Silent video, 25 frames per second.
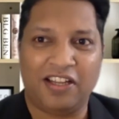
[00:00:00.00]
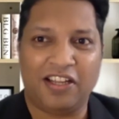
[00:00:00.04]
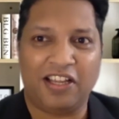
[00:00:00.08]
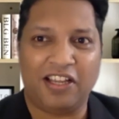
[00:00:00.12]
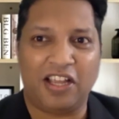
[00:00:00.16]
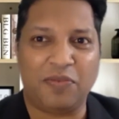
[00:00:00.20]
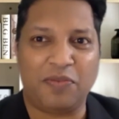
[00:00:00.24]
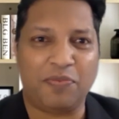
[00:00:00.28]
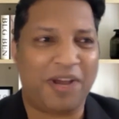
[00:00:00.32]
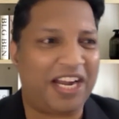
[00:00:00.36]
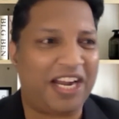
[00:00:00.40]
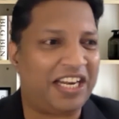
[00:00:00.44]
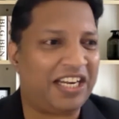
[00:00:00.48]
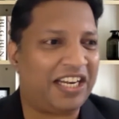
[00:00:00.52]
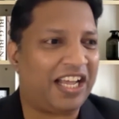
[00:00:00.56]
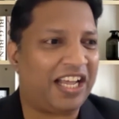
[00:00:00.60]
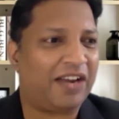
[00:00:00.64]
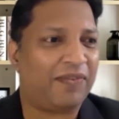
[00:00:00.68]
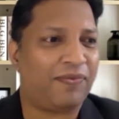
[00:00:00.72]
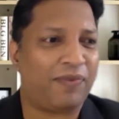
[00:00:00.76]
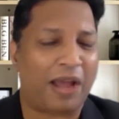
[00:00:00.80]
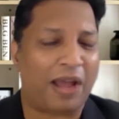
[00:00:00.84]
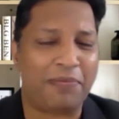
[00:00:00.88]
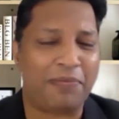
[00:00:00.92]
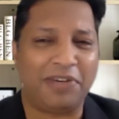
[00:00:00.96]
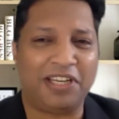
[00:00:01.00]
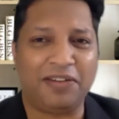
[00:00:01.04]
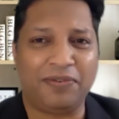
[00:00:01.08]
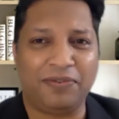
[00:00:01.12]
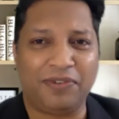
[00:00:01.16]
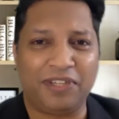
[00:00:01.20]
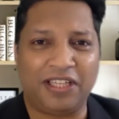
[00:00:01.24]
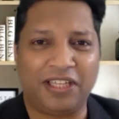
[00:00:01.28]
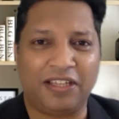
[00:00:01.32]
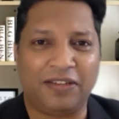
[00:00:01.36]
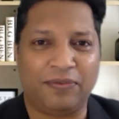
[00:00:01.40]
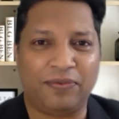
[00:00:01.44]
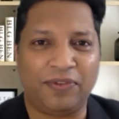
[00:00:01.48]
In my entire family,
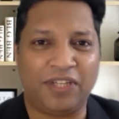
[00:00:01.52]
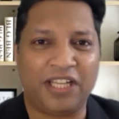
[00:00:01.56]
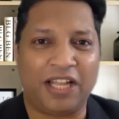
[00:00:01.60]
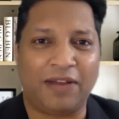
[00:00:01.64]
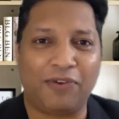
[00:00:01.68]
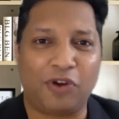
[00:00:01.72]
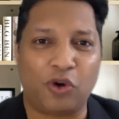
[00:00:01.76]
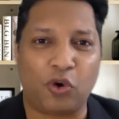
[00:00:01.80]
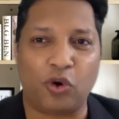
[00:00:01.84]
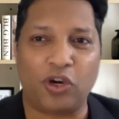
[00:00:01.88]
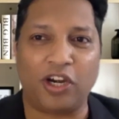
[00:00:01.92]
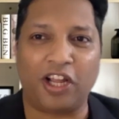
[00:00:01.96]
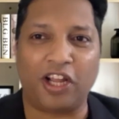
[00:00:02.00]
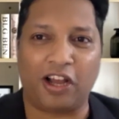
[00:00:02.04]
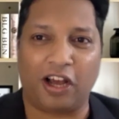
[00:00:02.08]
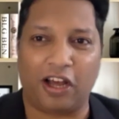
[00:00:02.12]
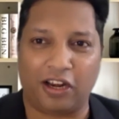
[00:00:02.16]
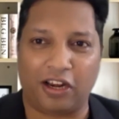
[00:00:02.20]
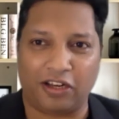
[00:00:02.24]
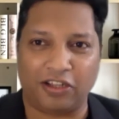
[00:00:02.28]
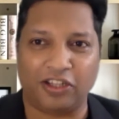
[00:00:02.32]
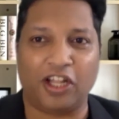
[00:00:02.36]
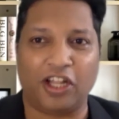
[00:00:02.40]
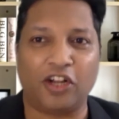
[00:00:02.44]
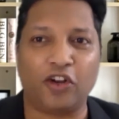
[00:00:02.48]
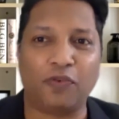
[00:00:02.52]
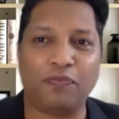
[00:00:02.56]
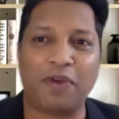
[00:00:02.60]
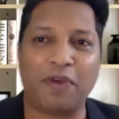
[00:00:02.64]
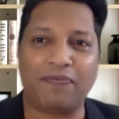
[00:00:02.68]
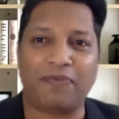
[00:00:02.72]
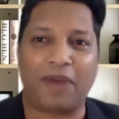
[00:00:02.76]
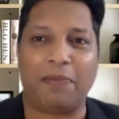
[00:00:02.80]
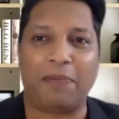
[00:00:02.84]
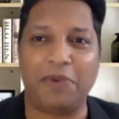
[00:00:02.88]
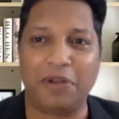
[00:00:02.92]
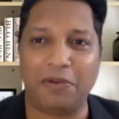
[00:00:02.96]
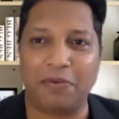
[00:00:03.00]
we never owned a car. None of my
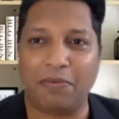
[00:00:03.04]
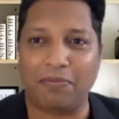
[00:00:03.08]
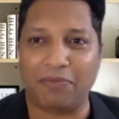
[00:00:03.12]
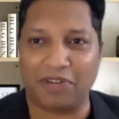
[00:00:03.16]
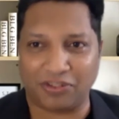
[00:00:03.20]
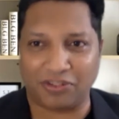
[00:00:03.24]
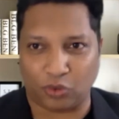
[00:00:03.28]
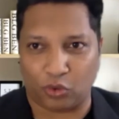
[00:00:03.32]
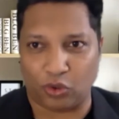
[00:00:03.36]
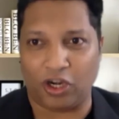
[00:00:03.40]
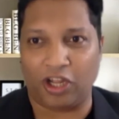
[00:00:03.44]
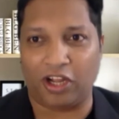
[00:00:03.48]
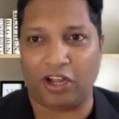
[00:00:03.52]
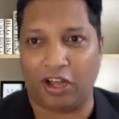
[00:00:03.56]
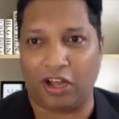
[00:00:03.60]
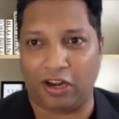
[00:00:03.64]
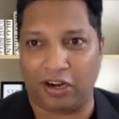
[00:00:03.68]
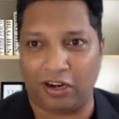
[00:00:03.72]
family members owned a car.